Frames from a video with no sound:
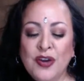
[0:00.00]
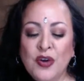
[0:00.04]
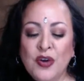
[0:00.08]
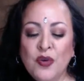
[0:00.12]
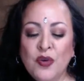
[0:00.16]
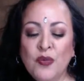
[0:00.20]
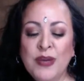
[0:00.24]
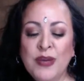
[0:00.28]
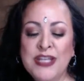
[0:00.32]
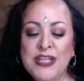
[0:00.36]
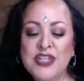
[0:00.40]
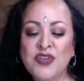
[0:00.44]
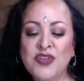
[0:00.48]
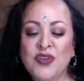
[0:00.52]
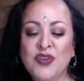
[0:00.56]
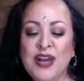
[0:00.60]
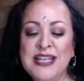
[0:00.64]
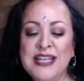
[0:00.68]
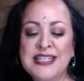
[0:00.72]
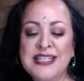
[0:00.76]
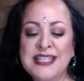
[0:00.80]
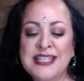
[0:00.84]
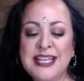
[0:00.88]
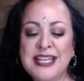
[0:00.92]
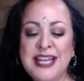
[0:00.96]
We
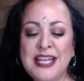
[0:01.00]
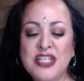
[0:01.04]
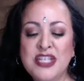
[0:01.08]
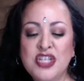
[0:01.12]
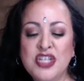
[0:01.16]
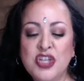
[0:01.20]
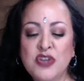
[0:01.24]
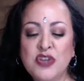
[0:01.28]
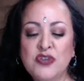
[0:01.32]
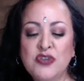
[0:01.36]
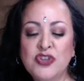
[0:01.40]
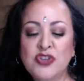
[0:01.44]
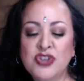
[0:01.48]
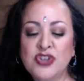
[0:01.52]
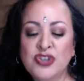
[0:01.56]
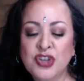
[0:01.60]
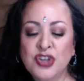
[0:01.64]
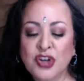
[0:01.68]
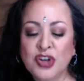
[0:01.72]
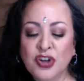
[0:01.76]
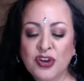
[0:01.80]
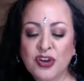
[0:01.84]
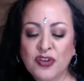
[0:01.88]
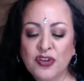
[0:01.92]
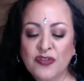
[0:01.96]
trust that as you
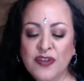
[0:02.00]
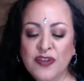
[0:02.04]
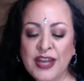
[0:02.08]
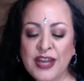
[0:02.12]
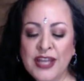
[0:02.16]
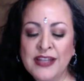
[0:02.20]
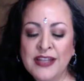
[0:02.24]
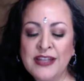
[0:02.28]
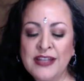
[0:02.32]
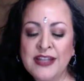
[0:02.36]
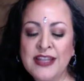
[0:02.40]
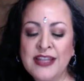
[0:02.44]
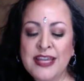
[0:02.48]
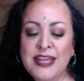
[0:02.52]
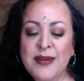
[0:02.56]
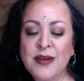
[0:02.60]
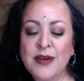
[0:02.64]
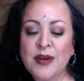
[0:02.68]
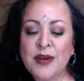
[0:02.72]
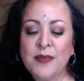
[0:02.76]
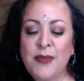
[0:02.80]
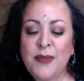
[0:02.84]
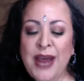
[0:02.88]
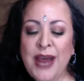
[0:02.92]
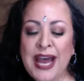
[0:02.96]
serve in the
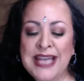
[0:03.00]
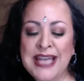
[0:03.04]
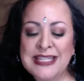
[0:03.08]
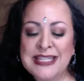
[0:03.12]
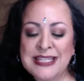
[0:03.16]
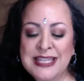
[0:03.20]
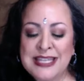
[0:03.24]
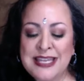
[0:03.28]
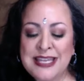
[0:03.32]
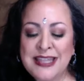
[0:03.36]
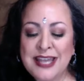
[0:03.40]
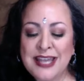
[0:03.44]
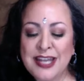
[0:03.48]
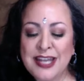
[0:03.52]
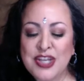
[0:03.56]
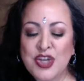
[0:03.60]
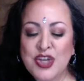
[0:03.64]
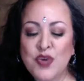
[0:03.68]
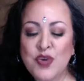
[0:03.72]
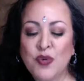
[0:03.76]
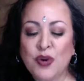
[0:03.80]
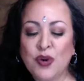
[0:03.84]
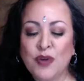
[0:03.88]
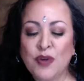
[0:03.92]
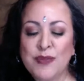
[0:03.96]
capacity that
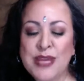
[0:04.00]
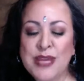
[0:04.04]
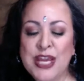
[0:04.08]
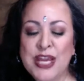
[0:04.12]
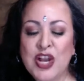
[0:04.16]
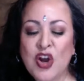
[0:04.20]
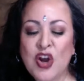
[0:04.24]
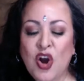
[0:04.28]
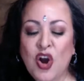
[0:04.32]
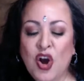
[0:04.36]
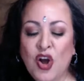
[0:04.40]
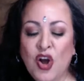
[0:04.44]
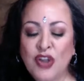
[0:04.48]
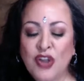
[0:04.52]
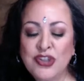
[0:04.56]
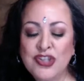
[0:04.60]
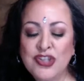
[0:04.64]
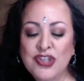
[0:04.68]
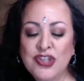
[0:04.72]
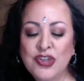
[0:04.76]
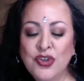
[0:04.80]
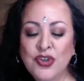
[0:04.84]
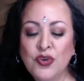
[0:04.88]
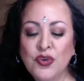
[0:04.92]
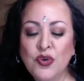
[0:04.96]
you are being called
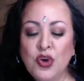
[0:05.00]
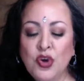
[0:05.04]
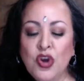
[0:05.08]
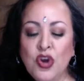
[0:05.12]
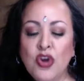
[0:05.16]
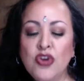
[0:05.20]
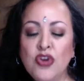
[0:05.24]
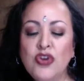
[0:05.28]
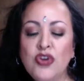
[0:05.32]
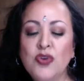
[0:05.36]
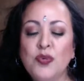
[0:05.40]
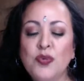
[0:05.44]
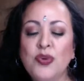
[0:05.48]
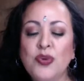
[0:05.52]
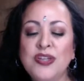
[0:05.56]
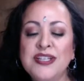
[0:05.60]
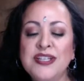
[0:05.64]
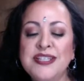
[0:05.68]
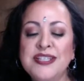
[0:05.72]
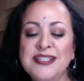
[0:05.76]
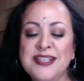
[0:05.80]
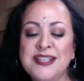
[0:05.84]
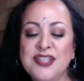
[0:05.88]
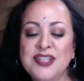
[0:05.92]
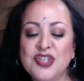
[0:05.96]
to, you will
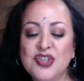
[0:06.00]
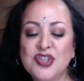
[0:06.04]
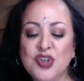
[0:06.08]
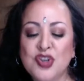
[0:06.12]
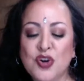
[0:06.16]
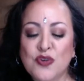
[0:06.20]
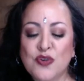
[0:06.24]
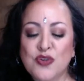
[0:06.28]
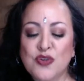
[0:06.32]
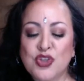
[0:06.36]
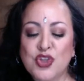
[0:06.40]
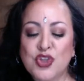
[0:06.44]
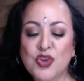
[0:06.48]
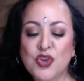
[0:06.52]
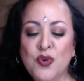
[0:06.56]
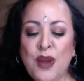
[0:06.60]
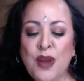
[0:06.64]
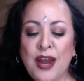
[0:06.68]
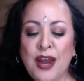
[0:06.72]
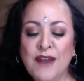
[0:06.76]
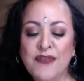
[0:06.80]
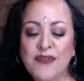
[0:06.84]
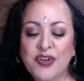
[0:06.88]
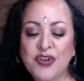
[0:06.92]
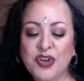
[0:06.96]
assist those who
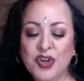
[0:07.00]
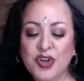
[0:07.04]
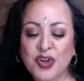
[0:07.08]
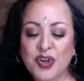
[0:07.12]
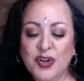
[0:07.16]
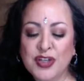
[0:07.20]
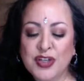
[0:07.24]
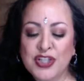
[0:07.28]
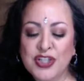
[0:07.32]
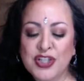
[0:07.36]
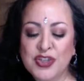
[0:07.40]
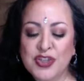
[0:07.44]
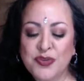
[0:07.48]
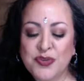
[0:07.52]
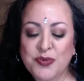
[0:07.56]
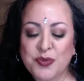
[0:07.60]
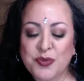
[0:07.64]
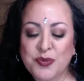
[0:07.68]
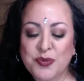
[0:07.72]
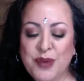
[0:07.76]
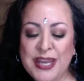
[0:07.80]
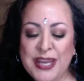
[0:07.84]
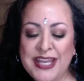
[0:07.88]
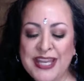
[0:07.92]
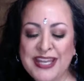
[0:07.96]
have the courage to
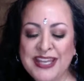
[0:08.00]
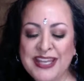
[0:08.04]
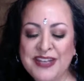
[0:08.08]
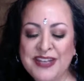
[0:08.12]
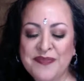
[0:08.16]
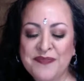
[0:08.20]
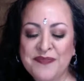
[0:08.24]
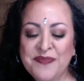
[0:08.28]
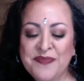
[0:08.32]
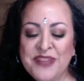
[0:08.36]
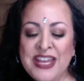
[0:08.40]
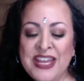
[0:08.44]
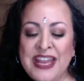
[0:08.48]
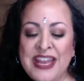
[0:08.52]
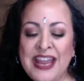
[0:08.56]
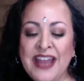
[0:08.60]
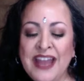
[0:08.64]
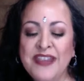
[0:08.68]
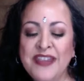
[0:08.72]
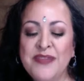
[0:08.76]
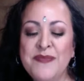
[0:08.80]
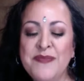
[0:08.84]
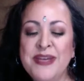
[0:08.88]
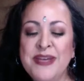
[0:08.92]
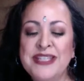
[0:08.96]
awaken.
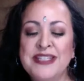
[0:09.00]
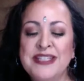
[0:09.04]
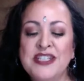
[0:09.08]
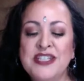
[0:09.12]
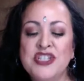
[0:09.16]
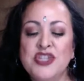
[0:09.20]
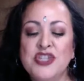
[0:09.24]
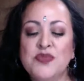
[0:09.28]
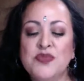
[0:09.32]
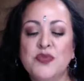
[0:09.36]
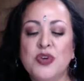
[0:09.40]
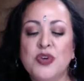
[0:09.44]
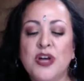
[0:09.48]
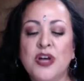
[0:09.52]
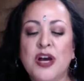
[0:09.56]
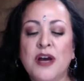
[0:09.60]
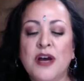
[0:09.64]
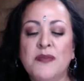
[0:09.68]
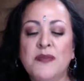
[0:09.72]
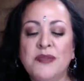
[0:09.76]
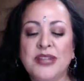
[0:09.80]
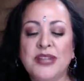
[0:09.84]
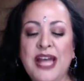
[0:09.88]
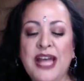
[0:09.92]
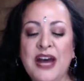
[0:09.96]
And the messages will
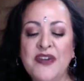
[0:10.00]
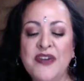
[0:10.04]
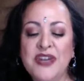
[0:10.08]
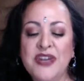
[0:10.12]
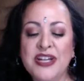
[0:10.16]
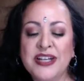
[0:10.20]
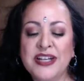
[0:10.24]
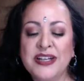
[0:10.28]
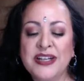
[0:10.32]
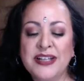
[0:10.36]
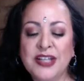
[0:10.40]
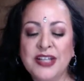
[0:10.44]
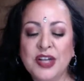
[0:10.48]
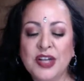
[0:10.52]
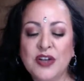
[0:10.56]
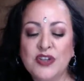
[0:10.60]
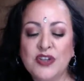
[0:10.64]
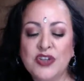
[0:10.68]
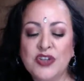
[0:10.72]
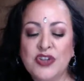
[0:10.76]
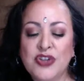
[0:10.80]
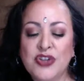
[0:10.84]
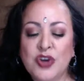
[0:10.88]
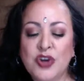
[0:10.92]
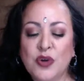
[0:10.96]
come loud and clear
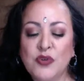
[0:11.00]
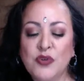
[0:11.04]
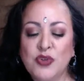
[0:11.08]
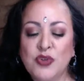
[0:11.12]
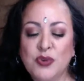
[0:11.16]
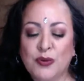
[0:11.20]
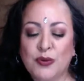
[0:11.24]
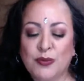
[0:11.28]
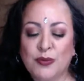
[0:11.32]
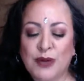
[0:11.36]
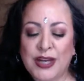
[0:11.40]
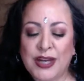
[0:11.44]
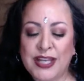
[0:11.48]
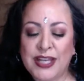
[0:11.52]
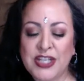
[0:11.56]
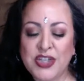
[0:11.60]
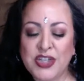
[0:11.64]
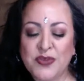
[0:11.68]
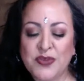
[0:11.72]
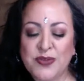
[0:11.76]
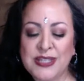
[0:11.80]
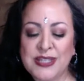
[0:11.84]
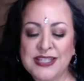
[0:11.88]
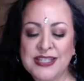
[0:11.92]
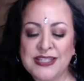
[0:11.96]
to those who are ready
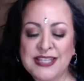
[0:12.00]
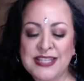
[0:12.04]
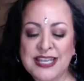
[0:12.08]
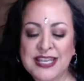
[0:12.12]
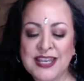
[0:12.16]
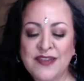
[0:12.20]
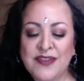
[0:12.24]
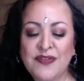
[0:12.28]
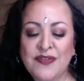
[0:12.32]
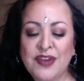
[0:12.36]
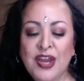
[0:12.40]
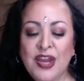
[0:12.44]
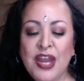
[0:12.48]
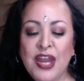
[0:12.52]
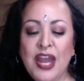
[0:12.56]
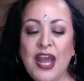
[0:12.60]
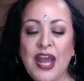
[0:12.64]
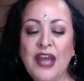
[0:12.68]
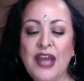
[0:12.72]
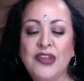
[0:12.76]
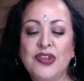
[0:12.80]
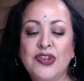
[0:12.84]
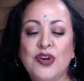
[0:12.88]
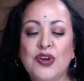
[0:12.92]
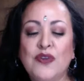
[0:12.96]
to receive
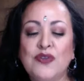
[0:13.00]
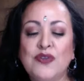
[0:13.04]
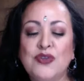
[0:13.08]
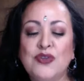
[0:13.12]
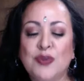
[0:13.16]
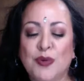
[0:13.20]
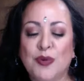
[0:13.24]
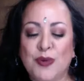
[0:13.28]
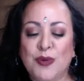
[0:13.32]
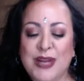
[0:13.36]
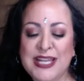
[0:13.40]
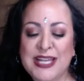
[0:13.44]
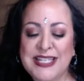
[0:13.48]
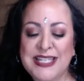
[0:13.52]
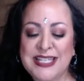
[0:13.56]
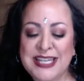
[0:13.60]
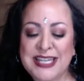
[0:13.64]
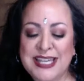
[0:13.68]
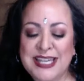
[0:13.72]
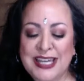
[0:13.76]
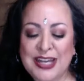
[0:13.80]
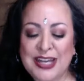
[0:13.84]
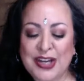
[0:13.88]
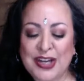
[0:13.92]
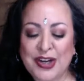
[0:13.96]
and those who are ready to
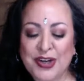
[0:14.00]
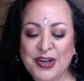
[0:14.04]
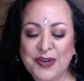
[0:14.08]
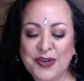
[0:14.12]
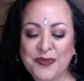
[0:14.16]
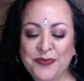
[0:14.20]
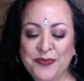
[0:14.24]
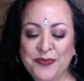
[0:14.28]
hear.